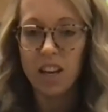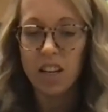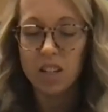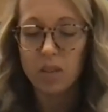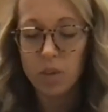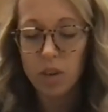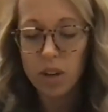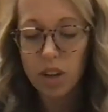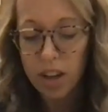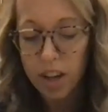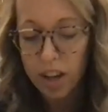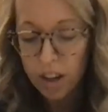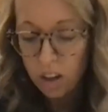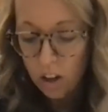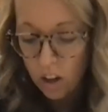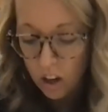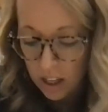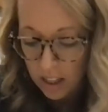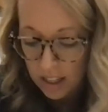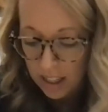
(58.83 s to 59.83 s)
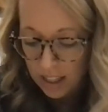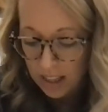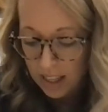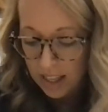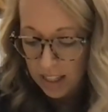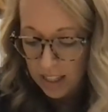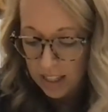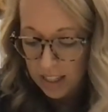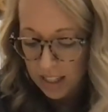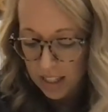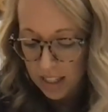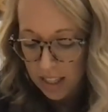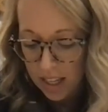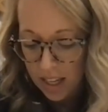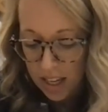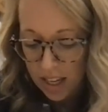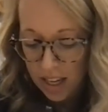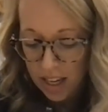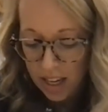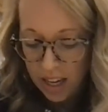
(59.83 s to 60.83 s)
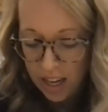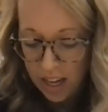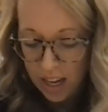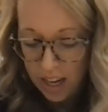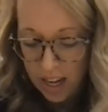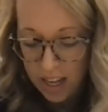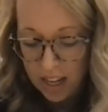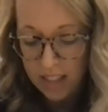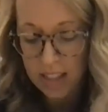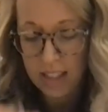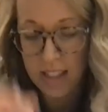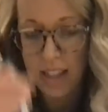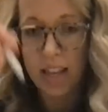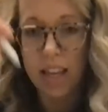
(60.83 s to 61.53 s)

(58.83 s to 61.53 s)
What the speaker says: So we're going to go ahead and cross out that sneaky